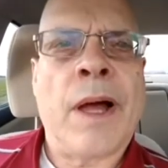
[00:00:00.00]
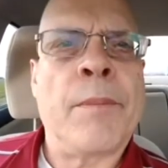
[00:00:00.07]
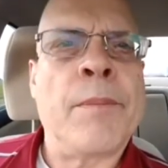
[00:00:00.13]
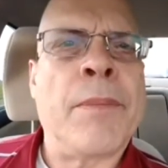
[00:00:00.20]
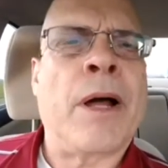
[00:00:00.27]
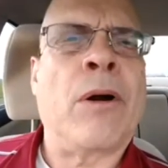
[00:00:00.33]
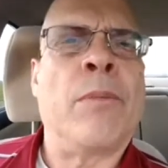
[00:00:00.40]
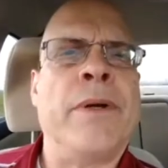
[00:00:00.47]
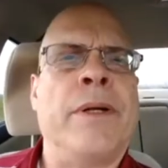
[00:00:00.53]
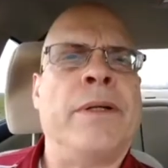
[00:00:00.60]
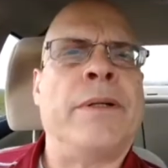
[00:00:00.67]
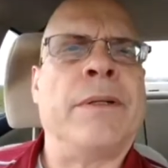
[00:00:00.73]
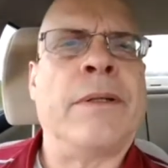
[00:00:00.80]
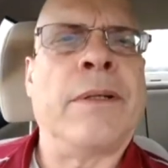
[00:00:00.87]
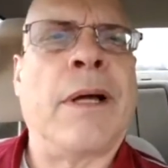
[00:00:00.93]
I don't
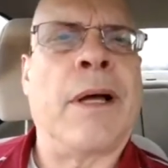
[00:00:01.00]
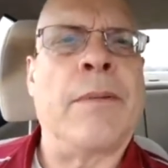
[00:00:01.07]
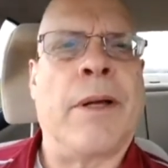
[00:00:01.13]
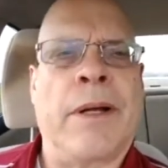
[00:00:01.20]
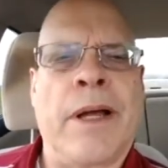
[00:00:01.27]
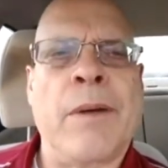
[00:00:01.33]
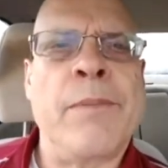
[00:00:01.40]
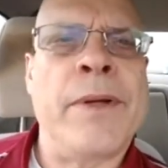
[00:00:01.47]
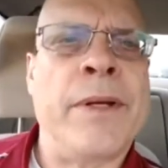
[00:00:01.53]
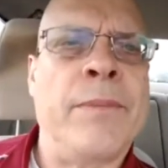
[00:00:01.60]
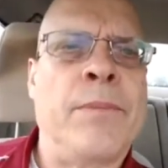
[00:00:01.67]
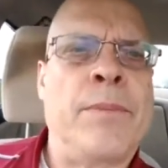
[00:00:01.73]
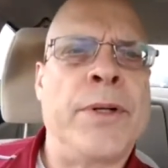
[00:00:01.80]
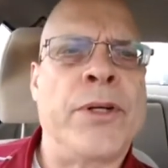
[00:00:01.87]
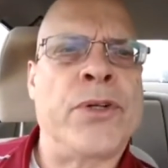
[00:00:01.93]
mean, and I mean
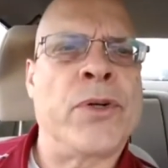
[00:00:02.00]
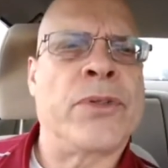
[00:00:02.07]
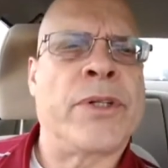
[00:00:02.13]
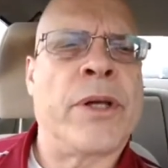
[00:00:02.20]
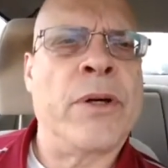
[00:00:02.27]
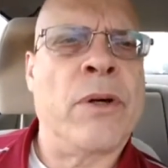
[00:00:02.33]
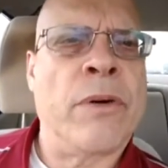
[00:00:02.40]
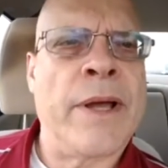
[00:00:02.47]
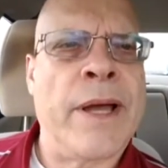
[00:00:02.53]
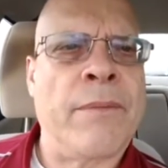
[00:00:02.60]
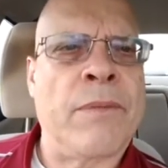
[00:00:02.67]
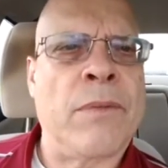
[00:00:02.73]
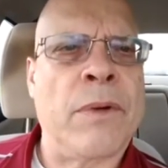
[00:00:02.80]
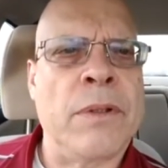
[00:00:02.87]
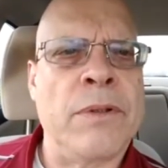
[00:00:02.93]
pictures that you don't
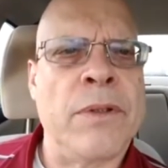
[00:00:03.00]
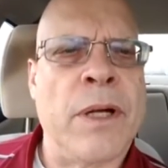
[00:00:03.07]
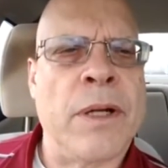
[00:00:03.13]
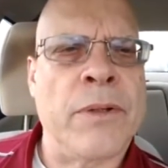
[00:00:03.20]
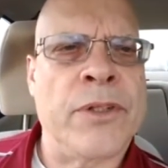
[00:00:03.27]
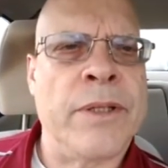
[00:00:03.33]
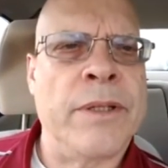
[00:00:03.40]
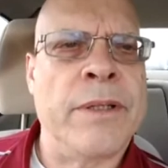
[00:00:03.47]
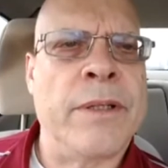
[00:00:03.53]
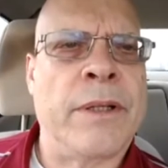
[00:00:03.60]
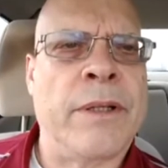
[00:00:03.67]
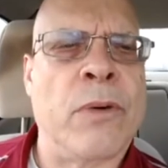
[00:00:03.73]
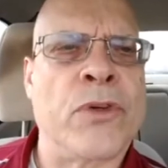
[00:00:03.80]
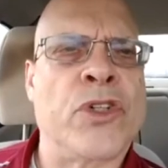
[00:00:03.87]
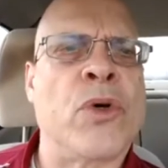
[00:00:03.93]
have
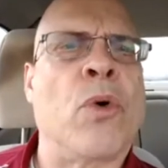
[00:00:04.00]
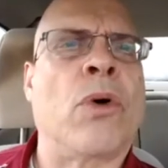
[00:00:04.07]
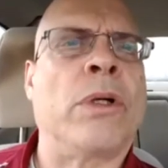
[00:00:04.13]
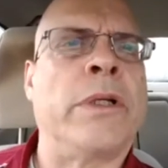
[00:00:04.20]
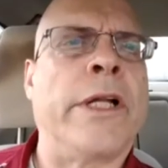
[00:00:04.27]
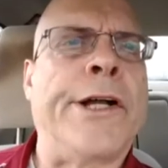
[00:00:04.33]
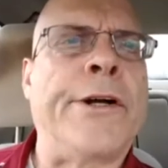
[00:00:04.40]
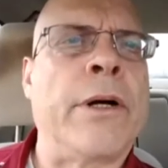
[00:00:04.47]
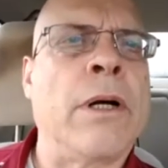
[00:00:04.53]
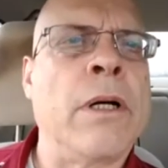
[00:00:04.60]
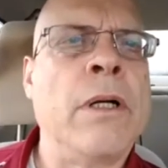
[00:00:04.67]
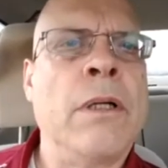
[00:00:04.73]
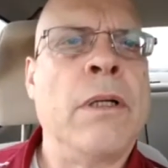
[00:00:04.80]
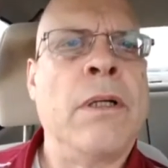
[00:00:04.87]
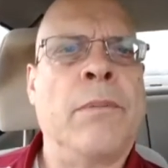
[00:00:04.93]
that don't show clutter,
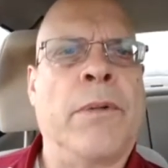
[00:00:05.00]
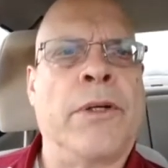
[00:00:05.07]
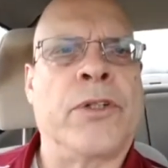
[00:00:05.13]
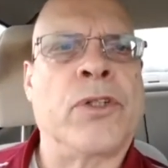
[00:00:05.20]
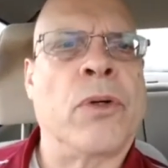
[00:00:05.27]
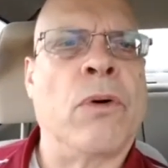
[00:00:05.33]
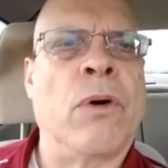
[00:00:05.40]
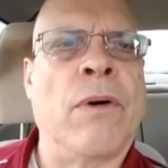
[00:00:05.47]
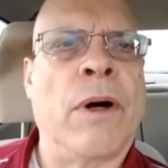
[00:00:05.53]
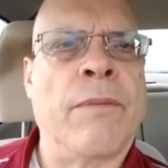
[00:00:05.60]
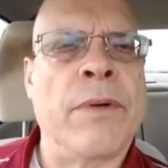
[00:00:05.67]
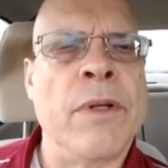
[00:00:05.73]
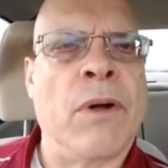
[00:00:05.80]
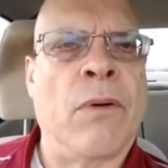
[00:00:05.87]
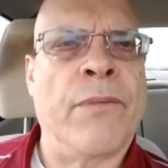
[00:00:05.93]
but show
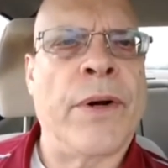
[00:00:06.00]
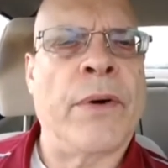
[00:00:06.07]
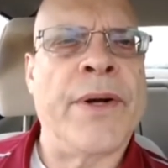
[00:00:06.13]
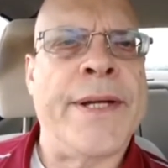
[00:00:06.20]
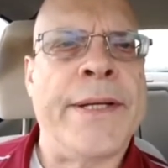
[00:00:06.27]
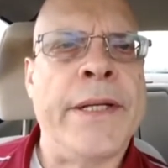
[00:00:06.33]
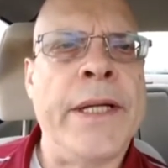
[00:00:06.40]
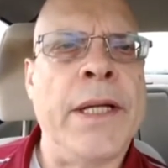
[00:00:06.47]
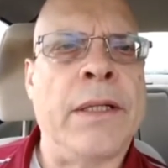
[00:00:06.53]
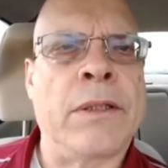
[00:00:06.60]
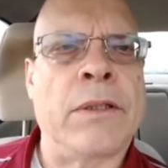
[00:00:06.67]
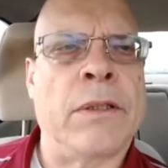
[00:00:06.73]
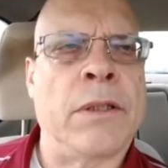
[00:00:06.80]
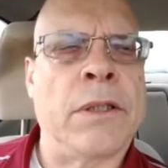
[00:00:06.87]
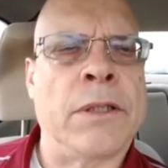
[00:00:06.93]
a very neat
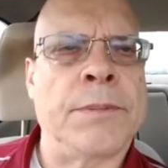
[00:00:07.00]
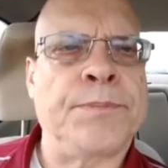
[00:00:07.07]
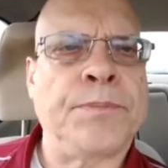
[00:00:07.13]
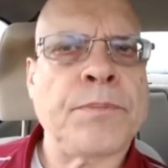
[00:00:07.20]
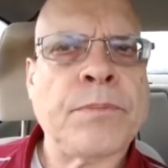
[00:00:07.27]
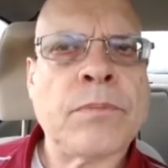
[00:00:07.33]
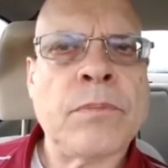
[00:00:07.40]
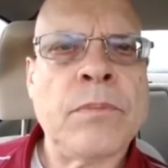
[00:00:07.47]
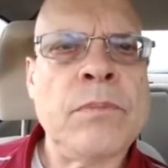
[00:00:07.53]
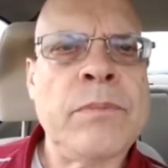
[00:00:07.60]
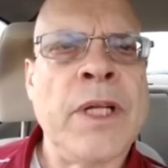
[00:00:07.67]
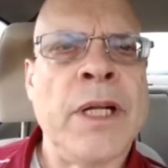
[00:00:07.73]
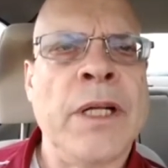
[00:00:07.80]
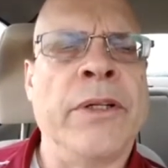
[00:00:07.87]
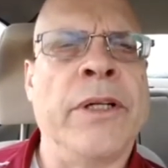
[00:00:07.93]

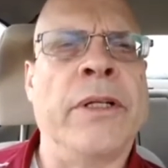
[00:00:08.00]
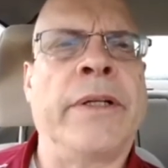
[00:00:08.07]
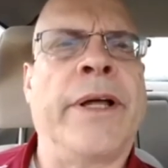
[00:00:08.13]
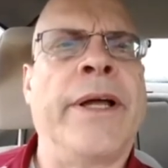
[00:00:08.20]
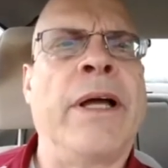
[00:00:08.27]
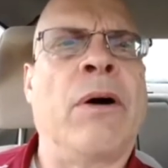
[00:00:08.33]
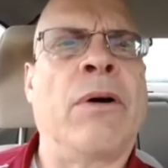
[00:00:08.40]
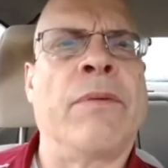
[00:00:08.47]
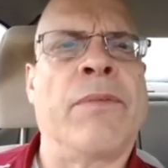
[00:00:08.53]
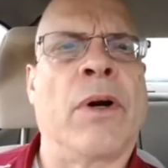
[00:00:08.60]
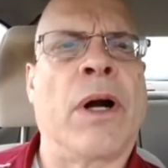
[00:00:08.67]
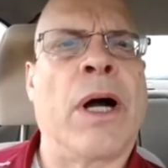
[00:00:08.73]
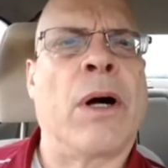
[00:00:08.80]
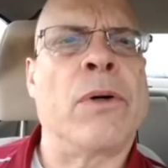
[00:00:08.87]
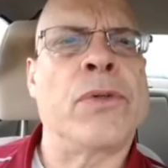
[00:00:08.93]
layout of your
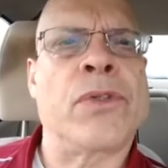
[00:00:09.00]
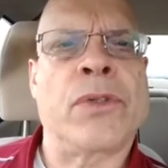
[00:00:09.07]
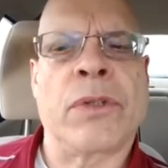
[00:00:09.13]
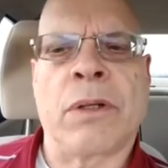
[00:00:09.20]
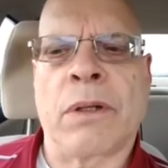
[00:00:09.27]
house.